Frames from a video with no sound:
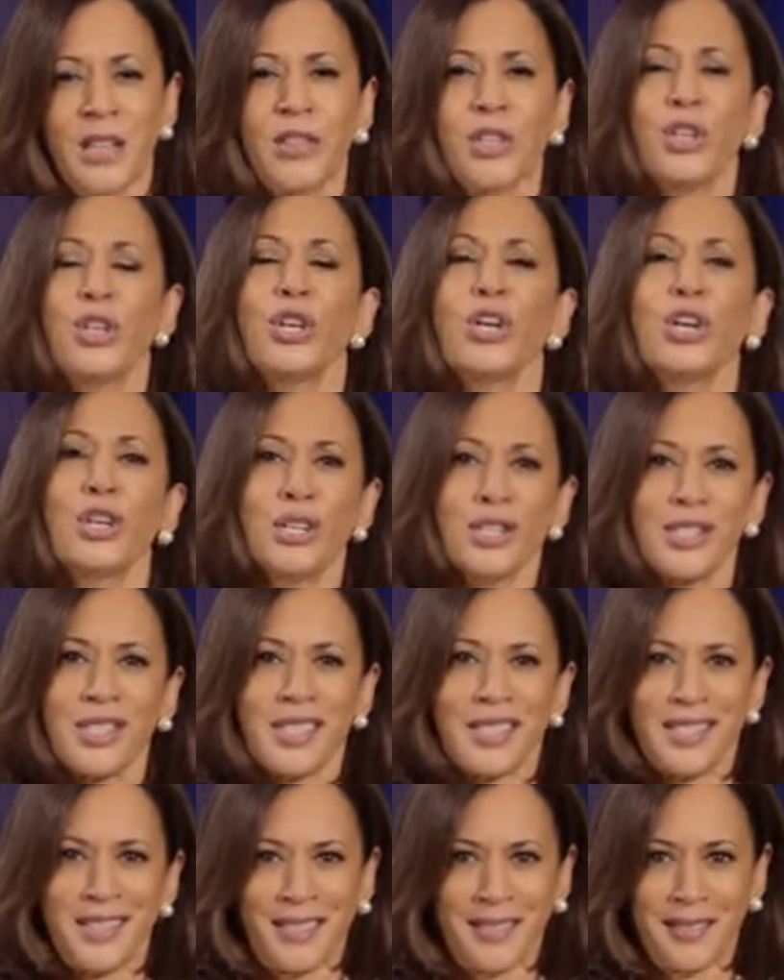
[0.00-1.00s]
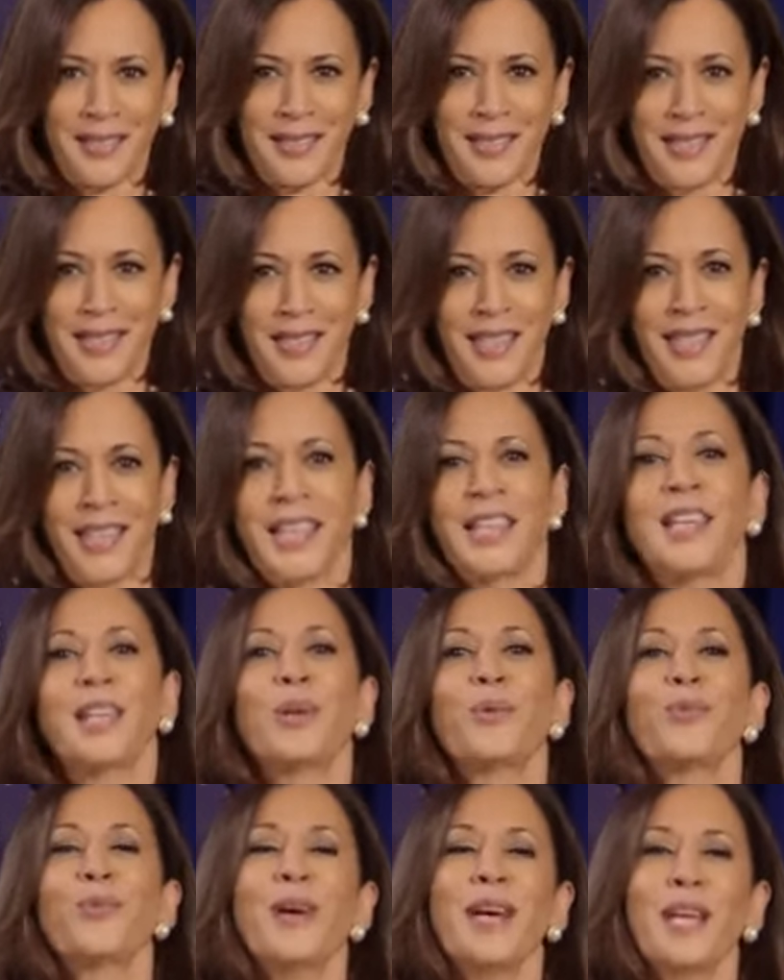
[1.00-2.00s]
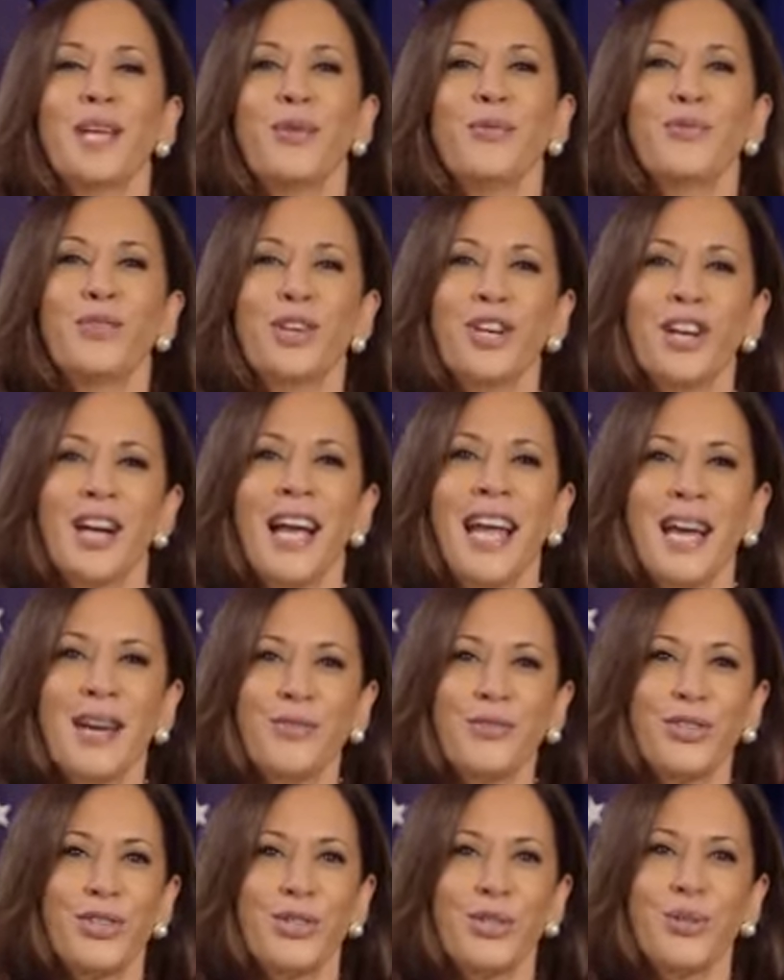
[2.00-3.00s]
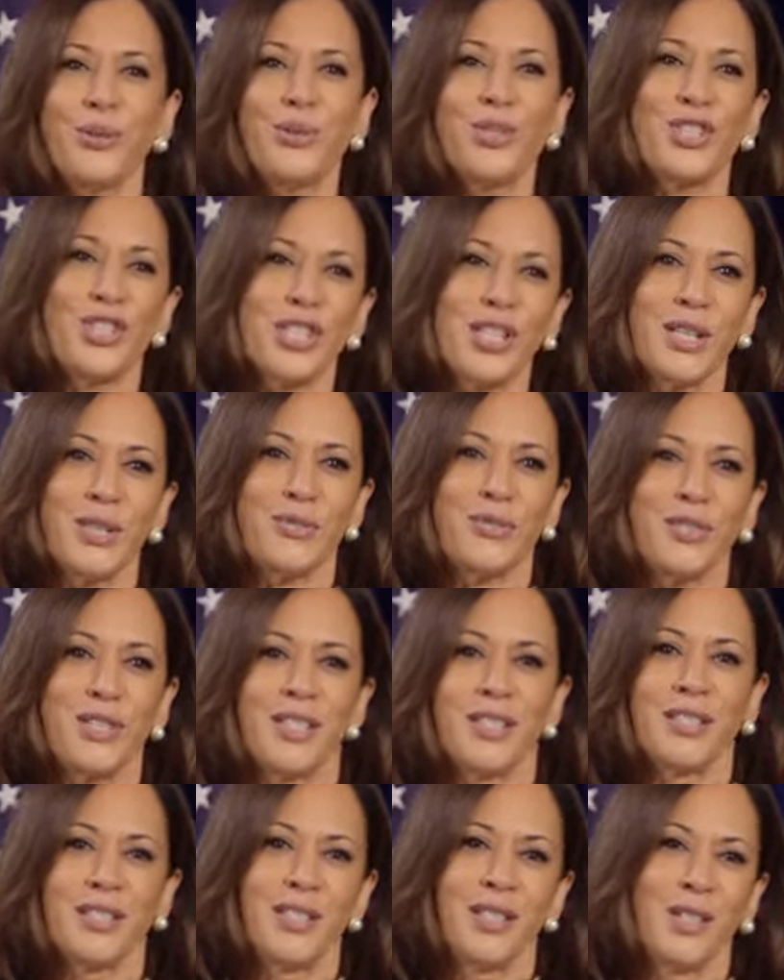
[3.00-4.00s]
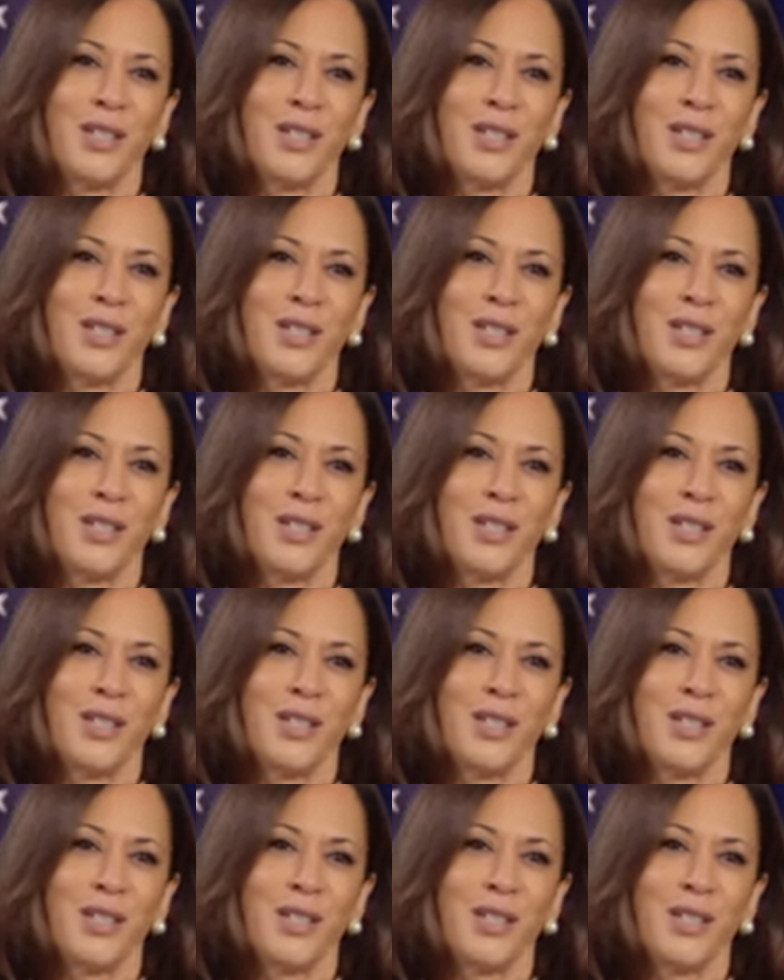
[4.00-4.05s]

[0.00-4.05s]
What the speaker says: The nurse getting ready for her afternoon shift,